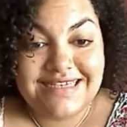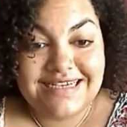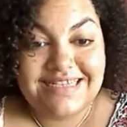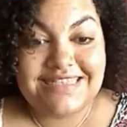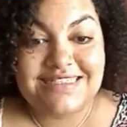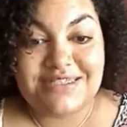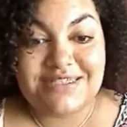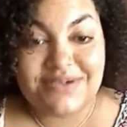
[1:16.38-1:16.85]

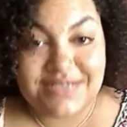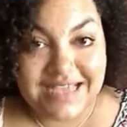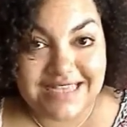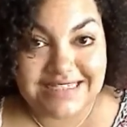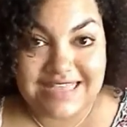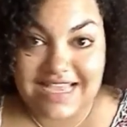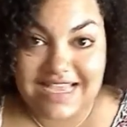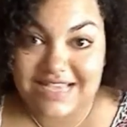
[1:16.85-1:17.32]
So
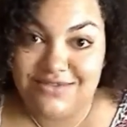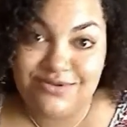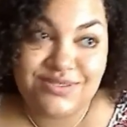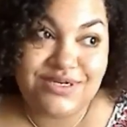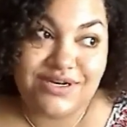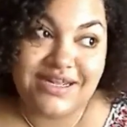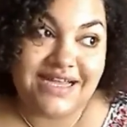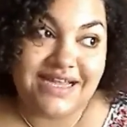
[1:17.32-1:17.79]
yes, I use
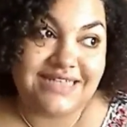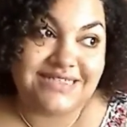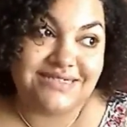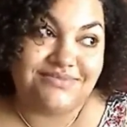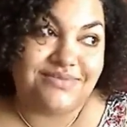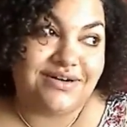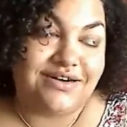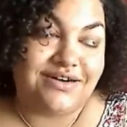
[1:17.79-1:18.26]

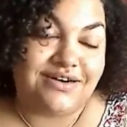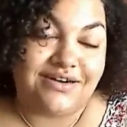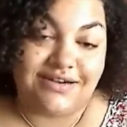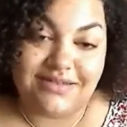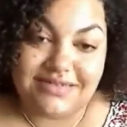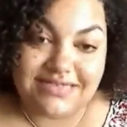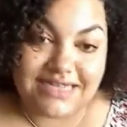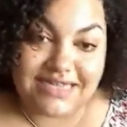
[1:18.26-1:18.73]
sarcasm
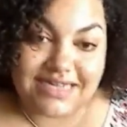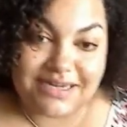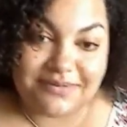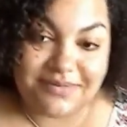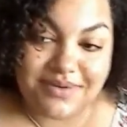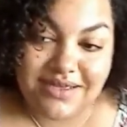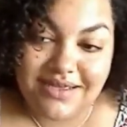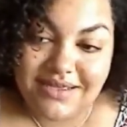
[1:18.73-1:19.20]
all the
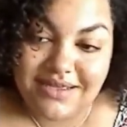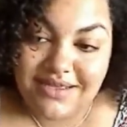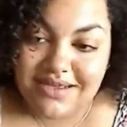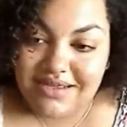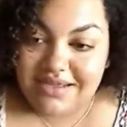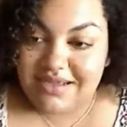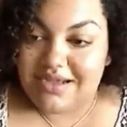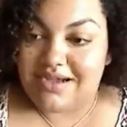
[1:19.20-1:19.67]
time.
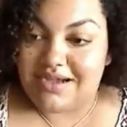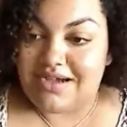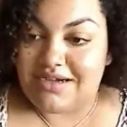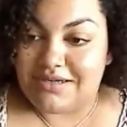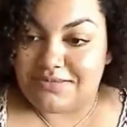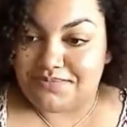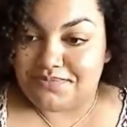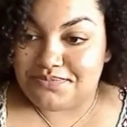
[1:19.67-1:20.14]

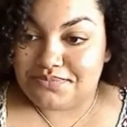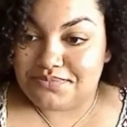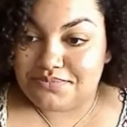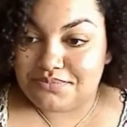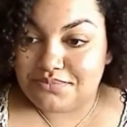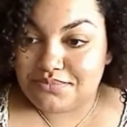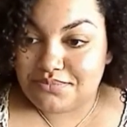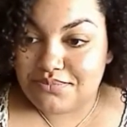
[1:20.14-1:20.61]

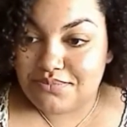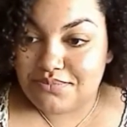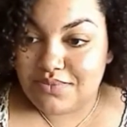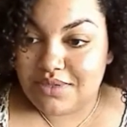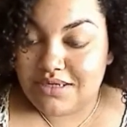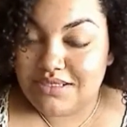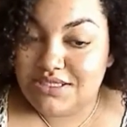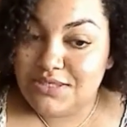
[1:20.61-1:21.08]

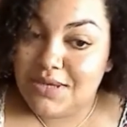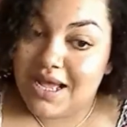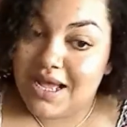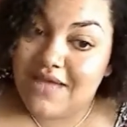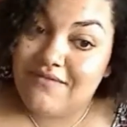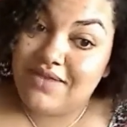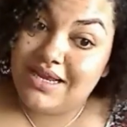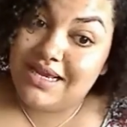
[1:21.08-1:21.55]
Do you
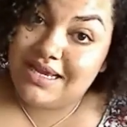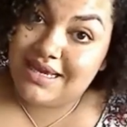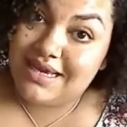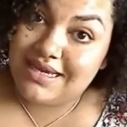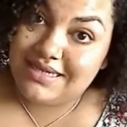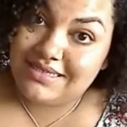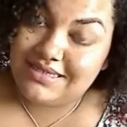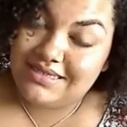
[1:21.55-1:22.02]
have any
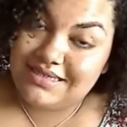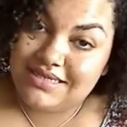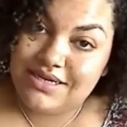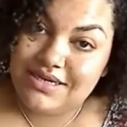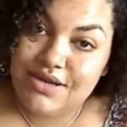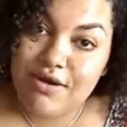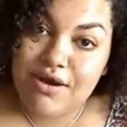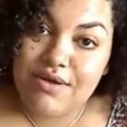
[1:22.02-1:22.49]
kids?
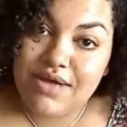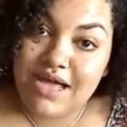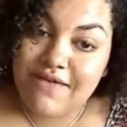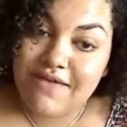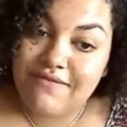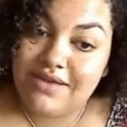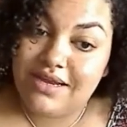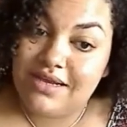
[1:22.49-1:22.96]
No, I don't
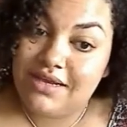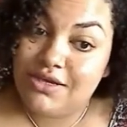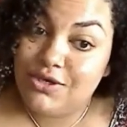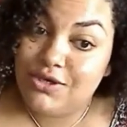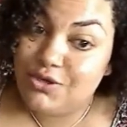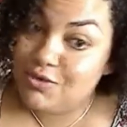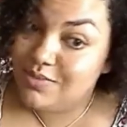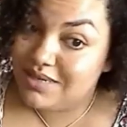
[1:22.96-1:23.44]
have any
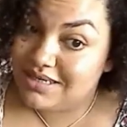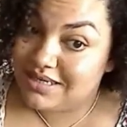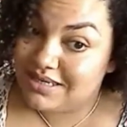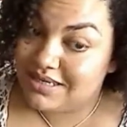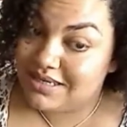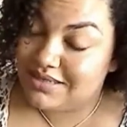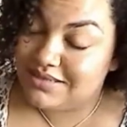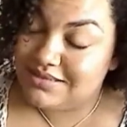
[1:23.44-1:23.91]
human
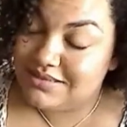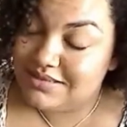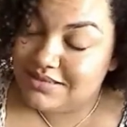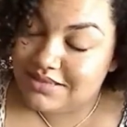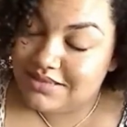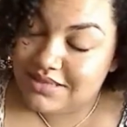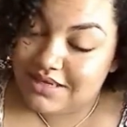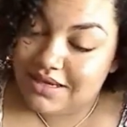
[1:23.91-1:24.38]

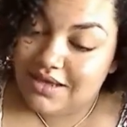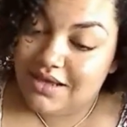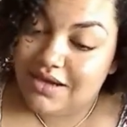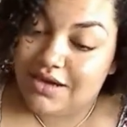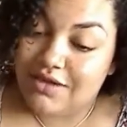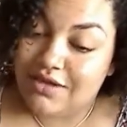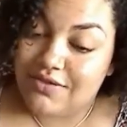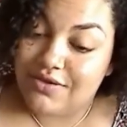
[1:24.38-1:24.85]
kids.
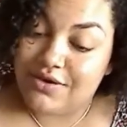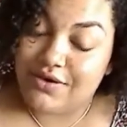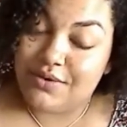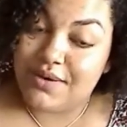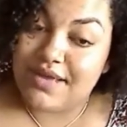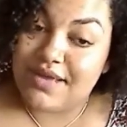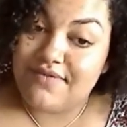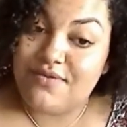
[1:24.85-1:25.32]
Although,
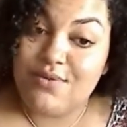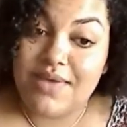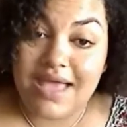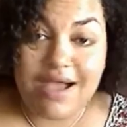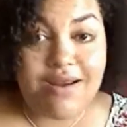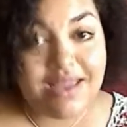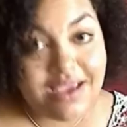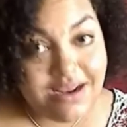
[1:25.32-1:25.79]
if you
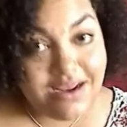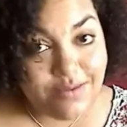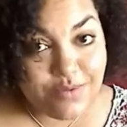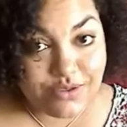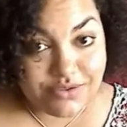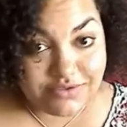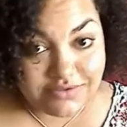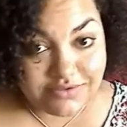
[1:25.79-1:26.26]
count
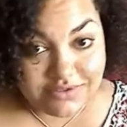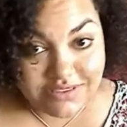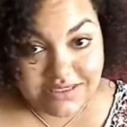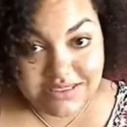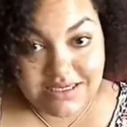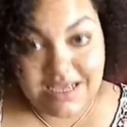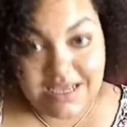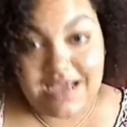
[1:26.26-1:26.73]

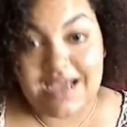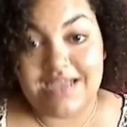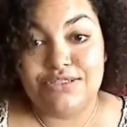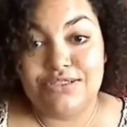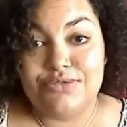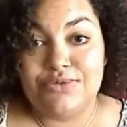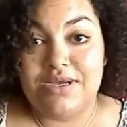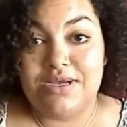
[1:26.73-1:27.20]
animals, I
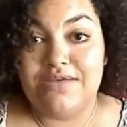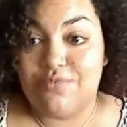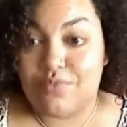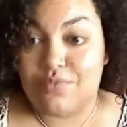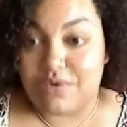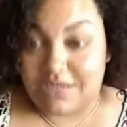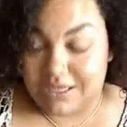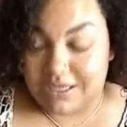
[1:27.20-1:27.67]
do have
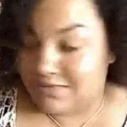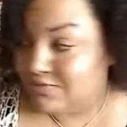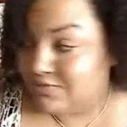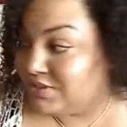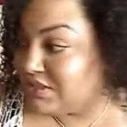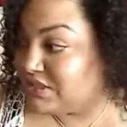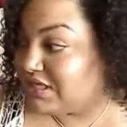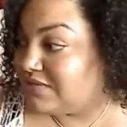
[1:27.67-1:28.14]
one,
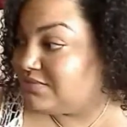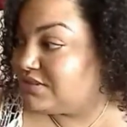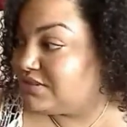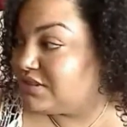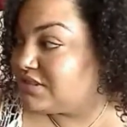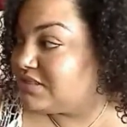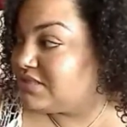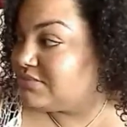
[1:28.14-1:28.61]
which I'm
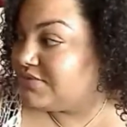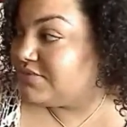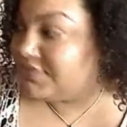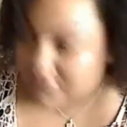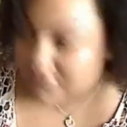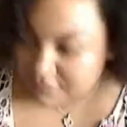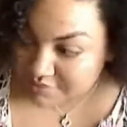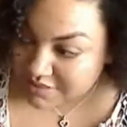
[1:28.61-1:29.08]
sure some of
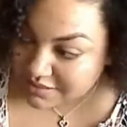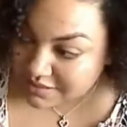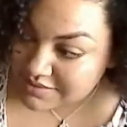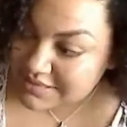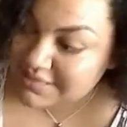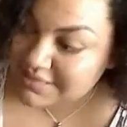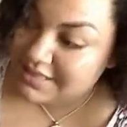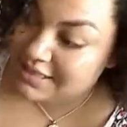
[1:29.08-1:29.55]
you have probably
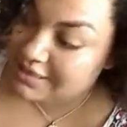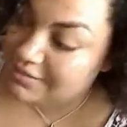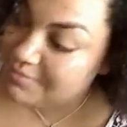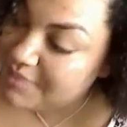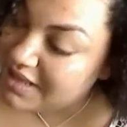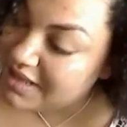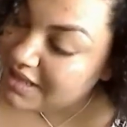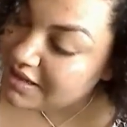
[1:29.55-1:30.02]
seen.
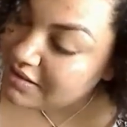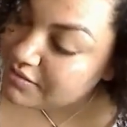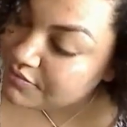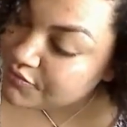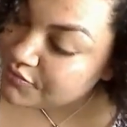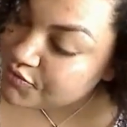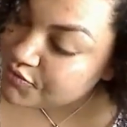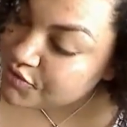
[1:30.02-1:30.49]
Bella!
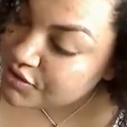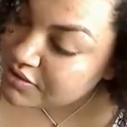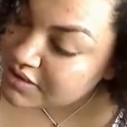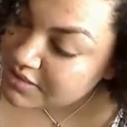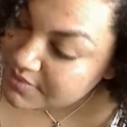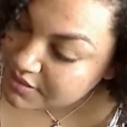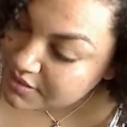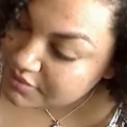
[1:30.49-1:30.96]

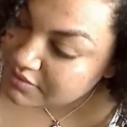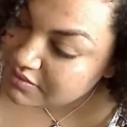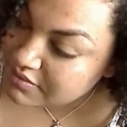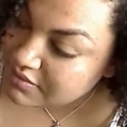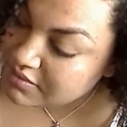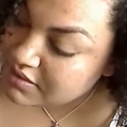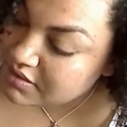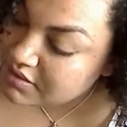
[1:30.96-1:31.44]
Come here!
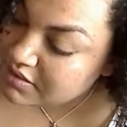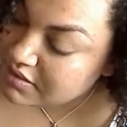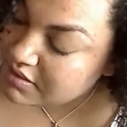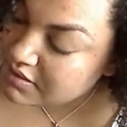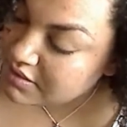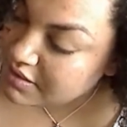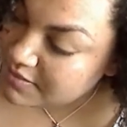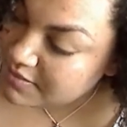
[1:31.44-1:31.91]

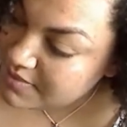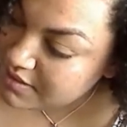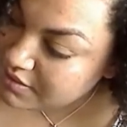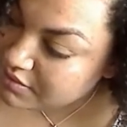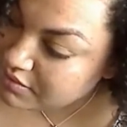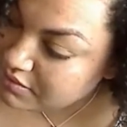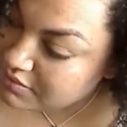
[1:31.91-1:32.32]
Come here!